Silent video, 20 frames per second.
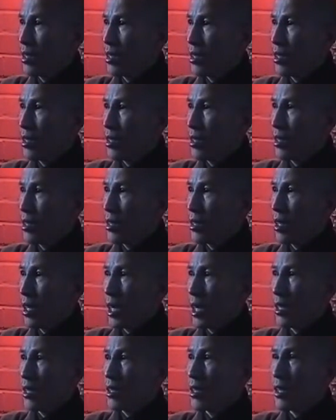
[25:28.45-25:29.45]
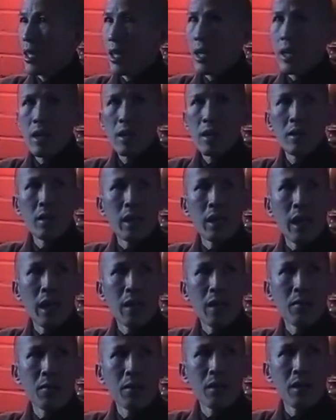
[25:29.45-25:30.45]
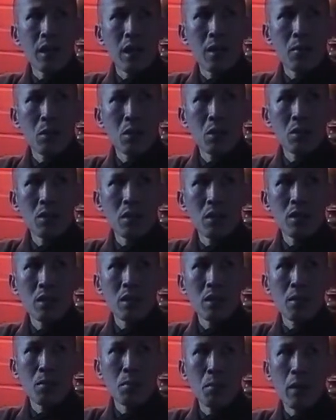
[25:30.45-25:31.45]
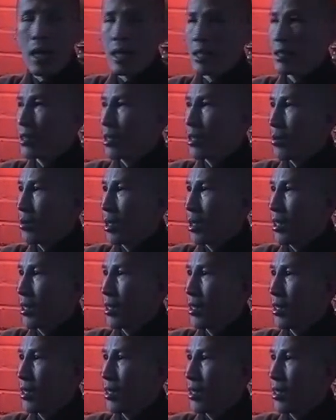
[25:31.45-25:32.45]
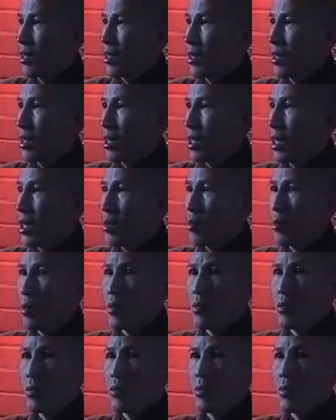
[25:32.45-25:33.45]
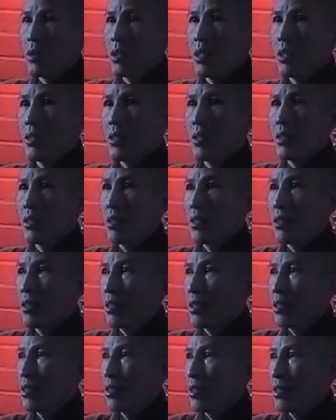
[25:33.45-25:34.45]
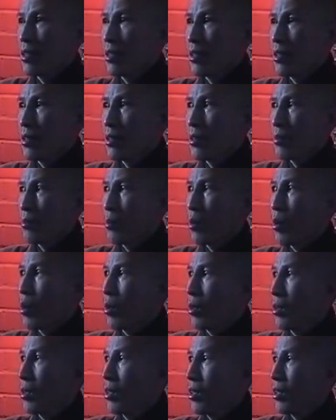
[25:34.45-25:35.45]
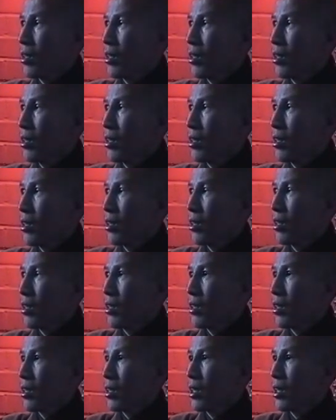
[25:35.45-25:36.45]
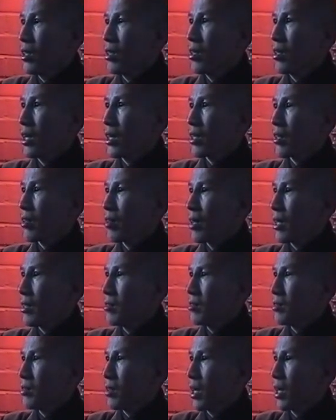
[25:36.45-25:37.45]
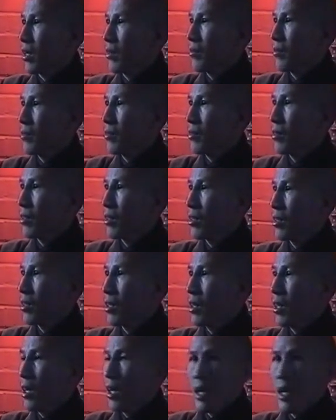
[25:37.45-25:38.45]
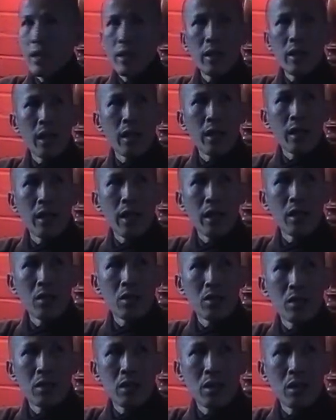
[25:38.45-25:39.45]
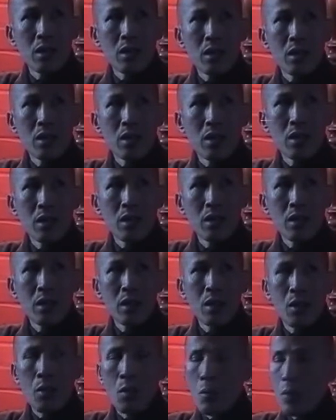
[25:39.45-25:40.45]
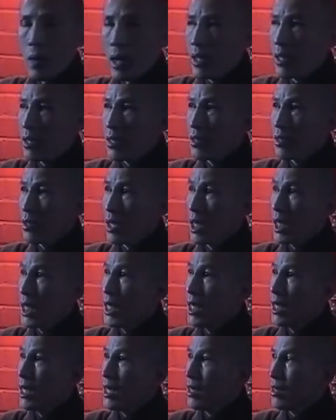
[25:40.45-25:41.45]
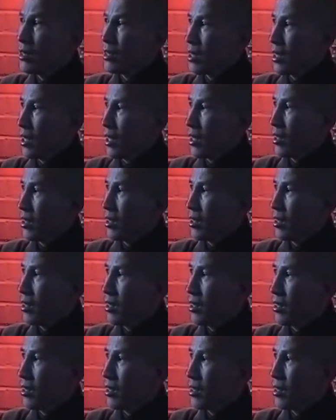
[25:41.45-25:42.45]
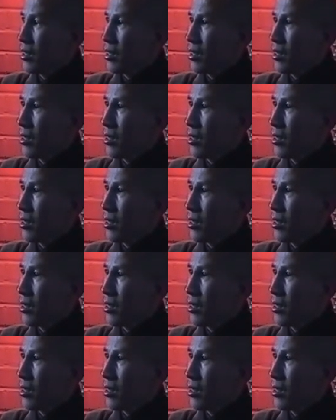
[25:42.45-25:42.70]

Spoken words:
strong, and it carry after that musician pass away. He will reborn in the next lifestyle. And that energy is the one to initiate